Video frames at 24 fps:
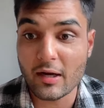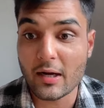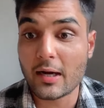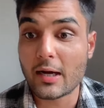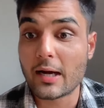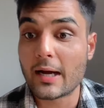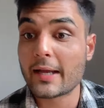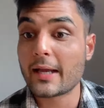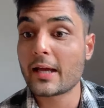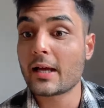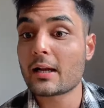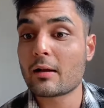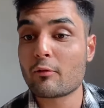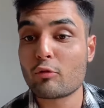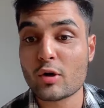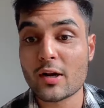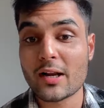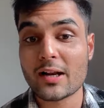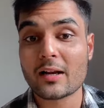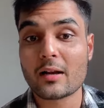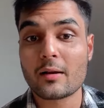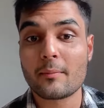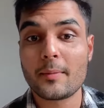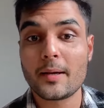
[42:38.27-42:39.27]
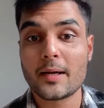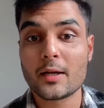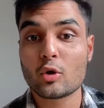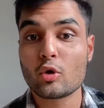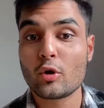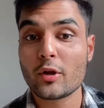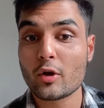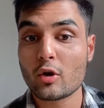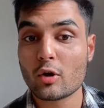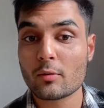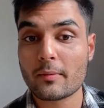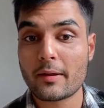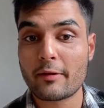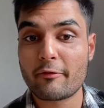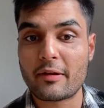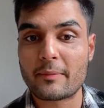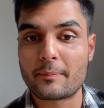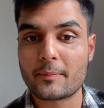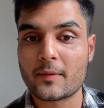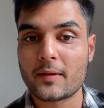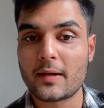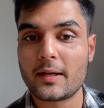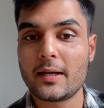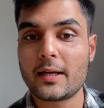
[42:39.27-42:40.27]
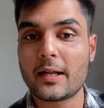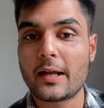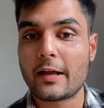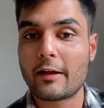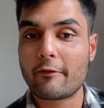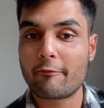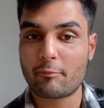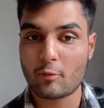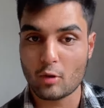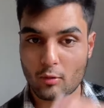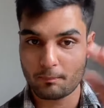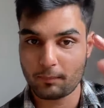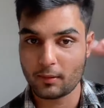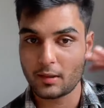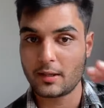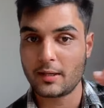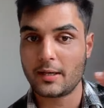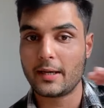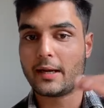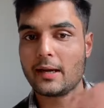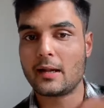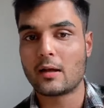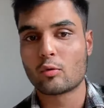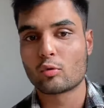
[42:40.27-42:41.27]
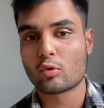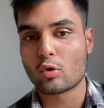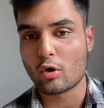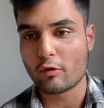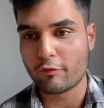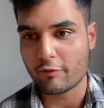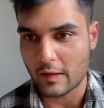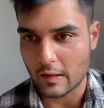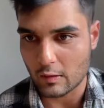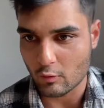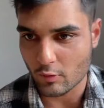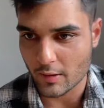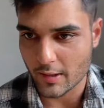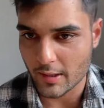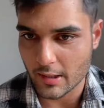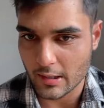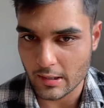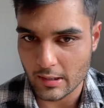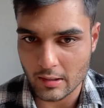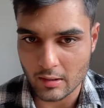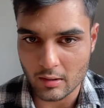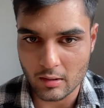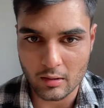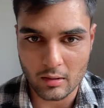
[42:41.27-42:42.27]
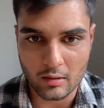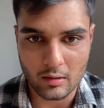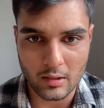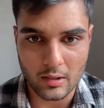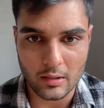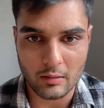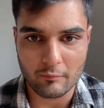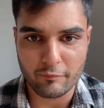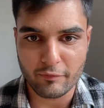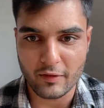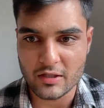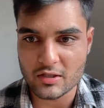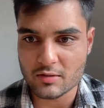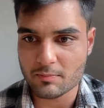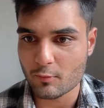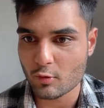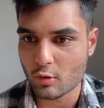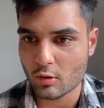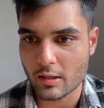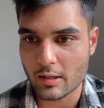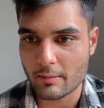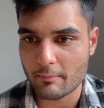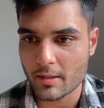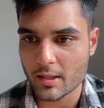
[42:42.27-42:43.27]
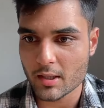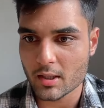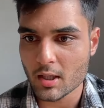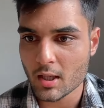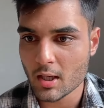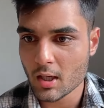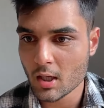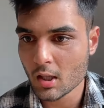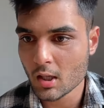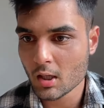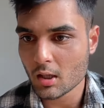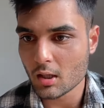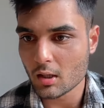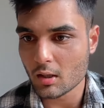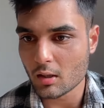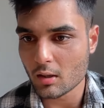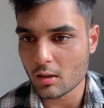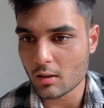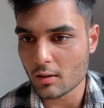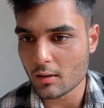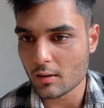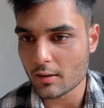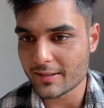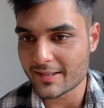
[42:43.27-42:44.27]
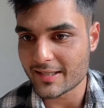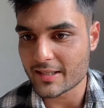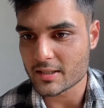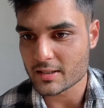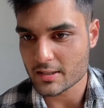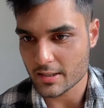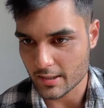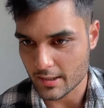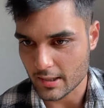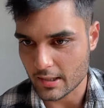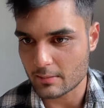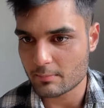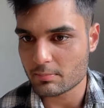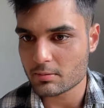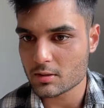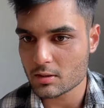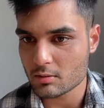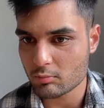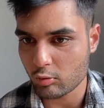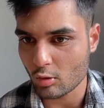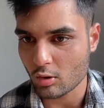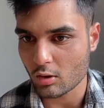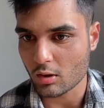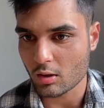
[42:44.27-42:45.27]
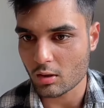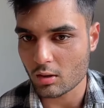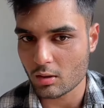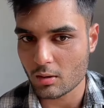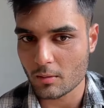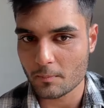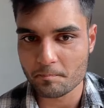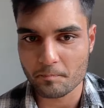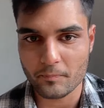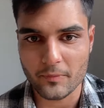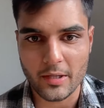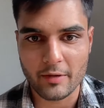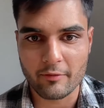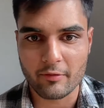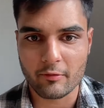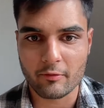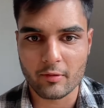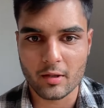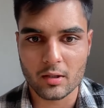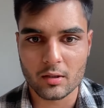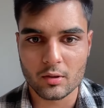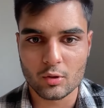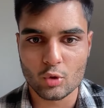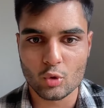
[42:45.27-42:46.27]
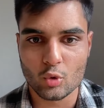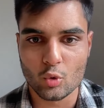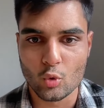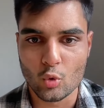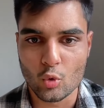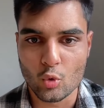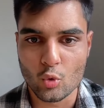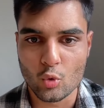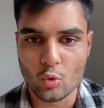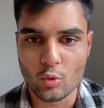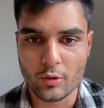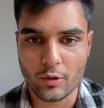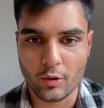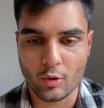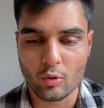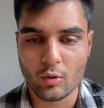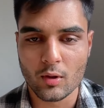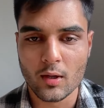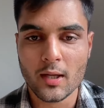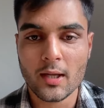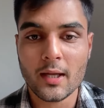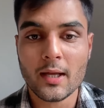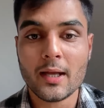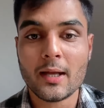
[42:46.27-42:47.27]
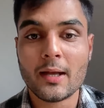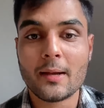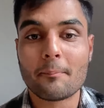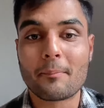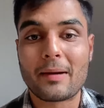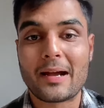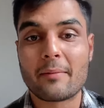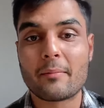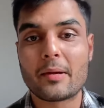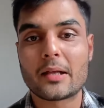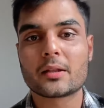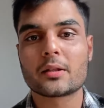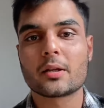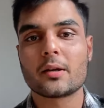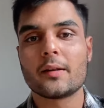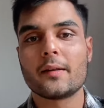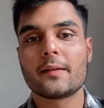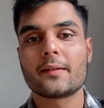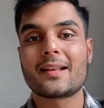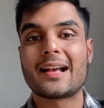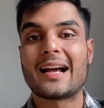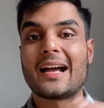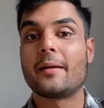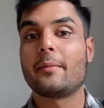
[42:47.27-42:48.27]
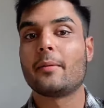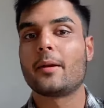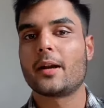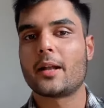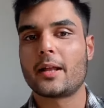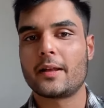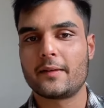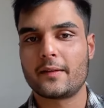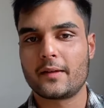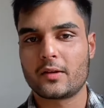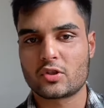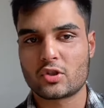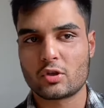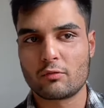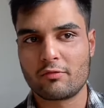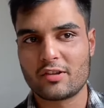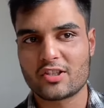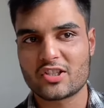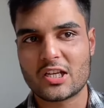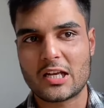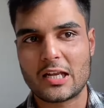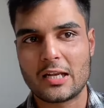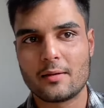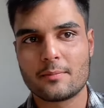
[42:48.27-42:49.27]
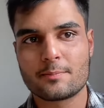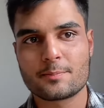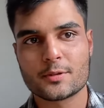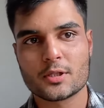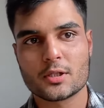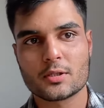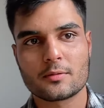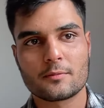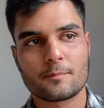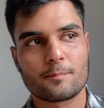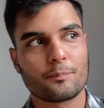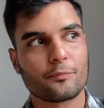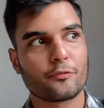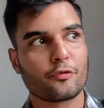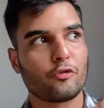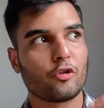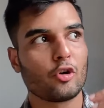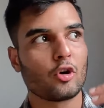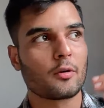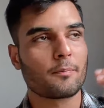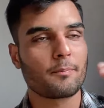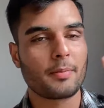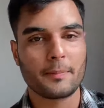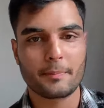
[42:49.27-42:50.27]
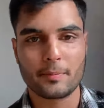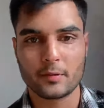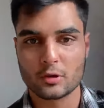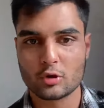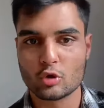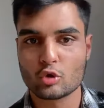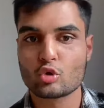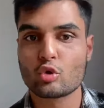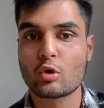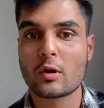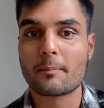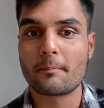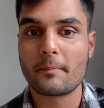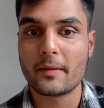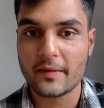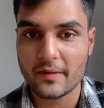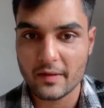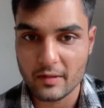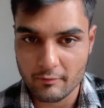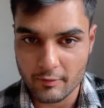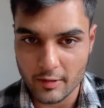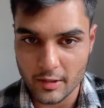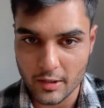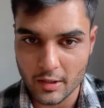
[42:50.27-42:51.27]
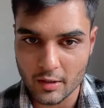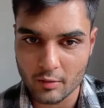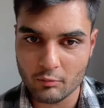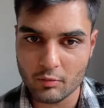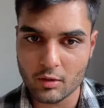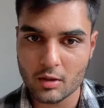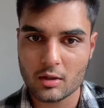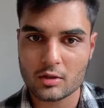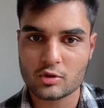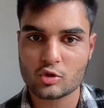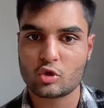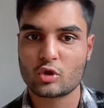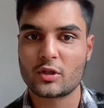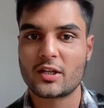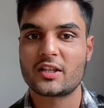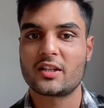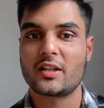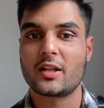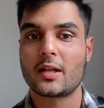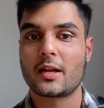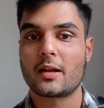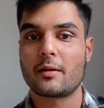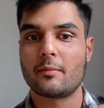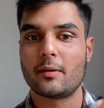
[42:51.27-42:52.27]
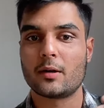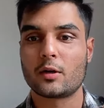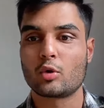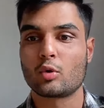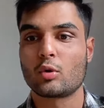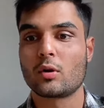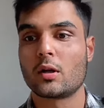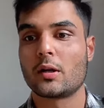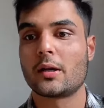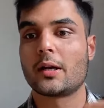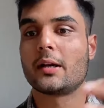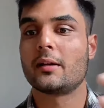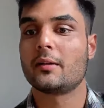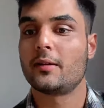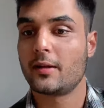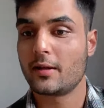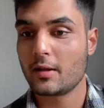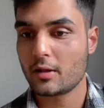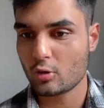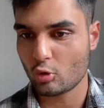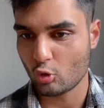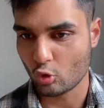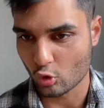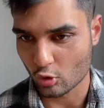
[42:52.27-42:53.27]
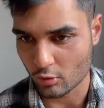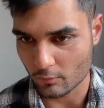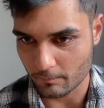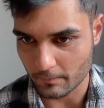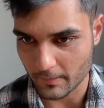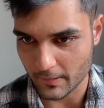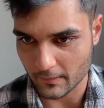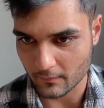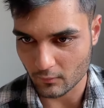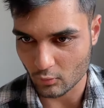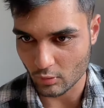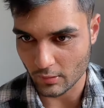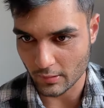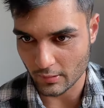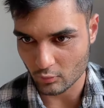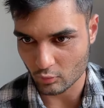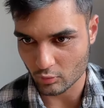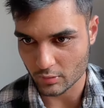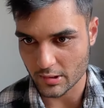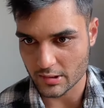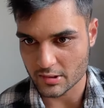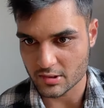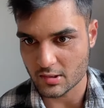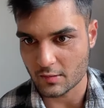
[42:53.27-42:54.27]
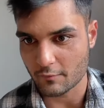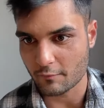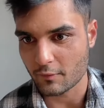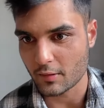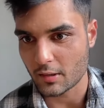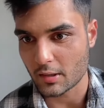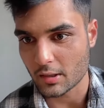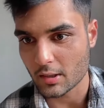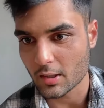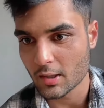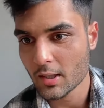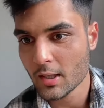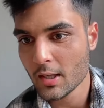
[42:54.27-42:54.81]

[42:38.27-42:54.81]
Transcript: Ayan, I would recommend going on my website. I have proper laydown of how I run French programming. Yes, it helps for everyone to, my method is hybridization, which helps for people, those who are busy with their work, so that they are able to learn at their own pace. Okay, so that's different.